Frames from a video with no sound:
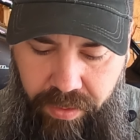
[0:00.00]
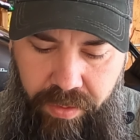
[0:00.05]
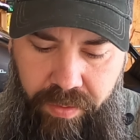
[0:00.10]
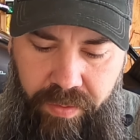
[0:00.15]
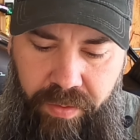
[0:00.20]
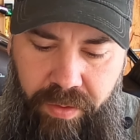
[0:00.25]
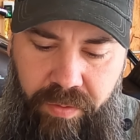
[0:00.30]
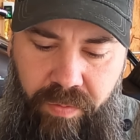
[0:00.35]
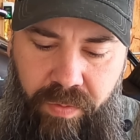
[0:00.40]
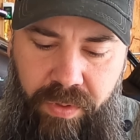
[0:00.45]

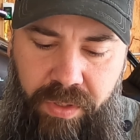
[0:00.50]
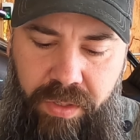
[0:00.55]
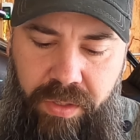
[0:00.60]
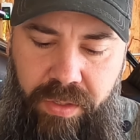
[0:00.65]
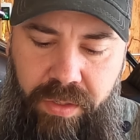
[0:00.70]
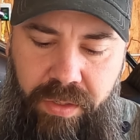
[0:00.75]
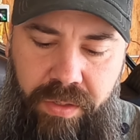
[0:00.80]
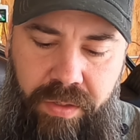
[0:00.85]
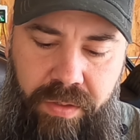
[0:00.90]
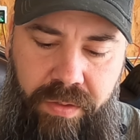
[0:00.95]
The other one
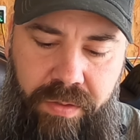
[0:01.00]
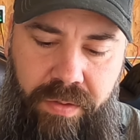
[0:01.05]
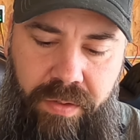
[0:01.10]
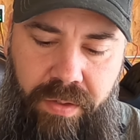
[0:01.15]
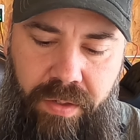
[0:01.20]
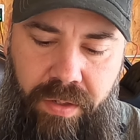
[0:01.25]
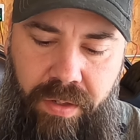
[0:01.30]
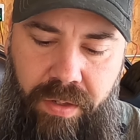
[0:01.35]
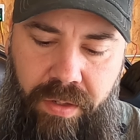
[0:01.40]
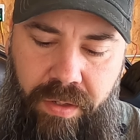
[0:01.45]
is,
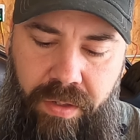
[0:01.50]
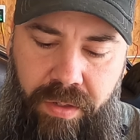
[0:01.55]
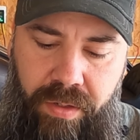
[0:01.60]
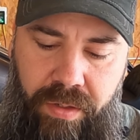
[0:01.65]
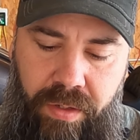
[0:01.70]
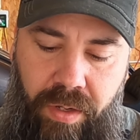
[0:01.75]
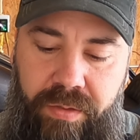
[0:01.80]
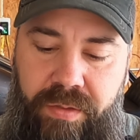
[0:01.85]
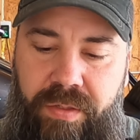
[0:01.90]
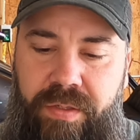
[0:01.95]

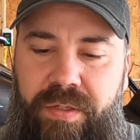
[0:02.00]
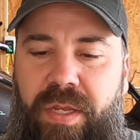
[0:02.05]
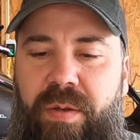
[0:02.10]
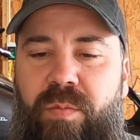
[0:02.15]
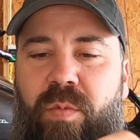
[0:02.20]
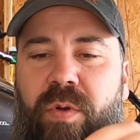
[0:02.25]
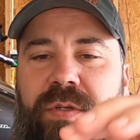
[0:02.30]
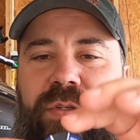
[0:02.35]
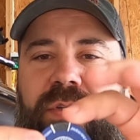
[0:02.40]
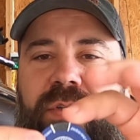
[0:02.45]
that's the same one, it's